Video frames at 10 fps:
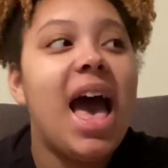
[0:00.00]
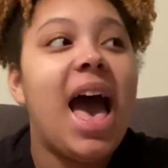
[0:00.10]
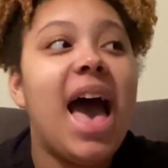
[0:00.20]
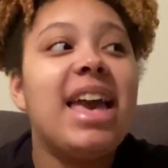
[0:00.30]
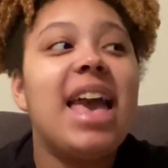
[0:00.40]

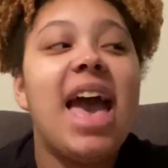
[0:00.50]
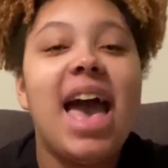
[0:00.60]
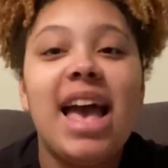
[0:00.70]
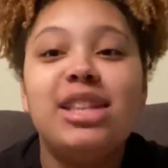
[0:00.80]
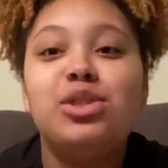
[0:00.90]
I
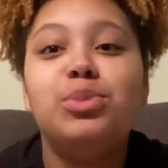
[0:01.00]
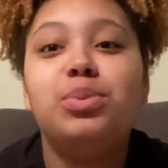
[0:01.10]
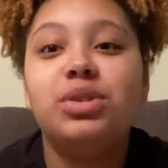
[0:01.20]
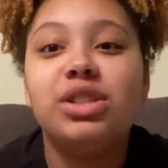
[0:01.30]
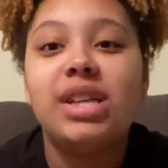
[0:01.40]
had to
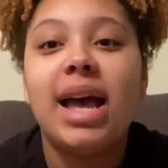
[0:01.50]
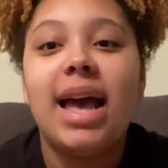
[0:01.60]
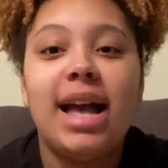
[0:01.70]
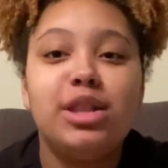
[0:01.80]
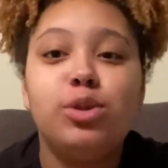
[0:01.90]
push. I
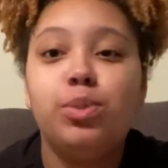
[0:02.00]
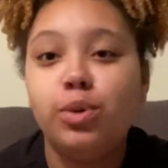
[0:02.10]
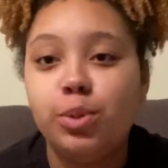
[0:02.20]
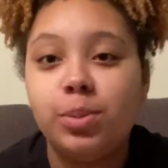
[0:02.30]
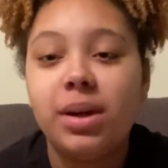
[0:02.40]
had to
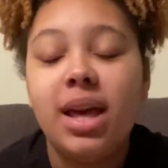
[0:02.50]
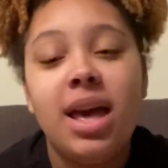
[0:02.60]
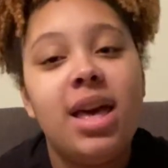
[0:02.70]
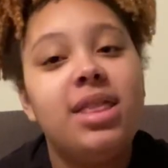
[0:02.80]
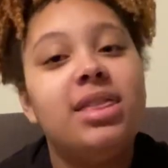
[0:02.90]
poop.
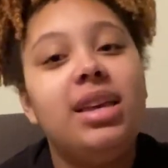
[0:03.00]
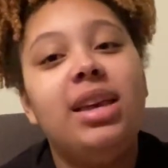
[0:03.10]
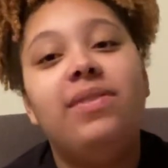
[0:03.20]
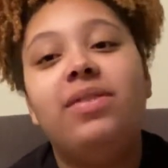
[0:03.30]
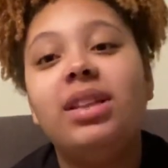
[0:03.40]

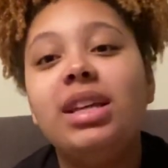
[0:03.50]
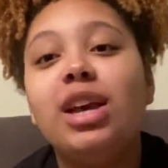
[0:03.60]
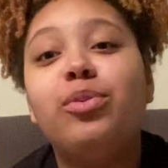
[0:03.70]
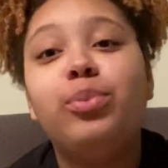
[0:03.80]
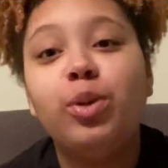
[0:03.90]
The feeling
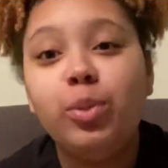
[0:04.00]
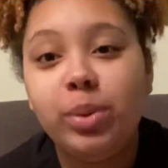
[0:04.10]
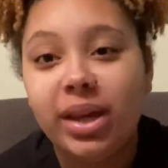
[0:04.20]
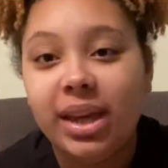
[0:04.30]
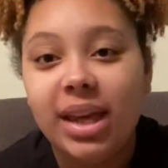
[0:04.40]
of
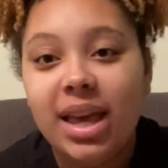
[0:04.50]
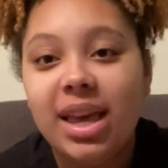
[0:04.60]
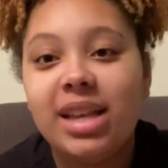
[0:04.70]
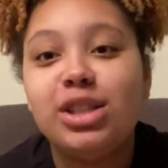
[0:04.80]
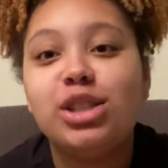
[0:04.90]
pooping
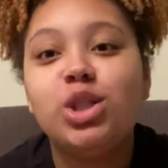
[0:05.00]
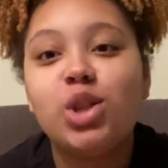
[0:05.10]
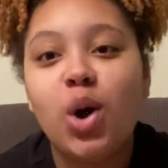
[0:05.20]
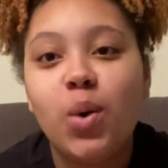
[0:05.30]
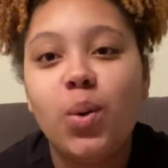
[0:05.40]
is
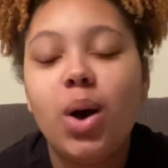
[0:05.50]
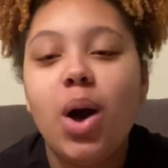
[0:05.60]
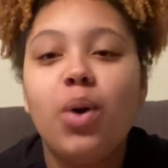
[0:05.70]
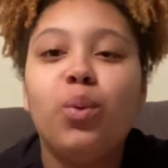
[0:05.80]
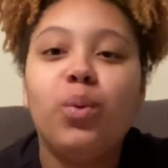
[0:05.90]
so
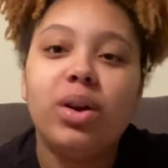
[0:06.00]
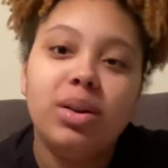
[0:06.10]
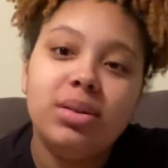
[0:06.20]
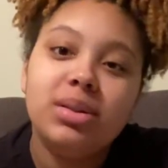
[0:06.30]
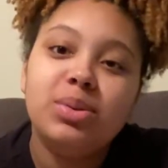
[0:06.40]

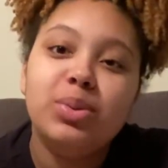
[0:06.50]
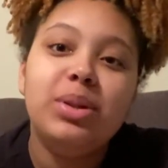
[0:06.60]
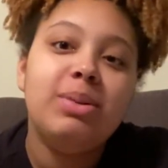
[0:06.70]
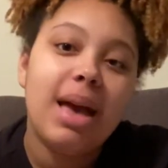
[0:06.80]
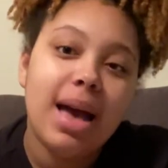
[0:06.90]
real when
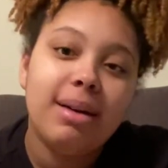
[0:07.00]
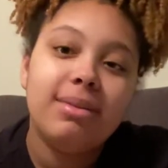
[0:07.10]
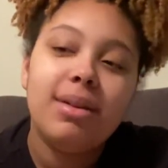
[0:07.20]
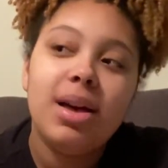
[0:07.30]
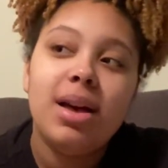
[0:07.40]
you have
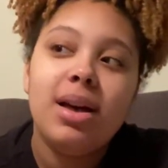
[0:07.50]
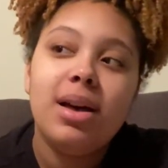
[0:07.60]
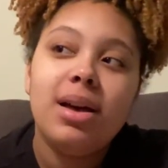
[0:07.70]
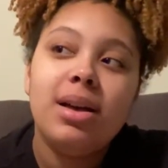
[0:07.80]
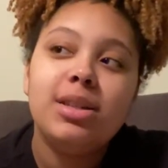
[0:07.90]

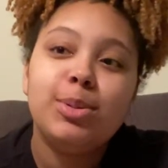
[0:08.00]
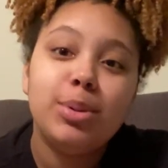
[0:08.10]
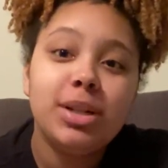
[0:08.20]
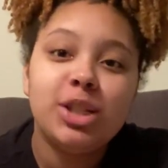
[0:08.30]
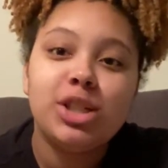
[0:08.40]
to
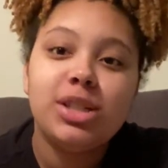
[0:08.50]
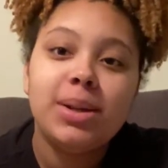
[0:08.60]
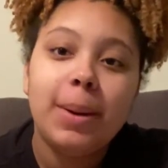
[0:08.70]
push.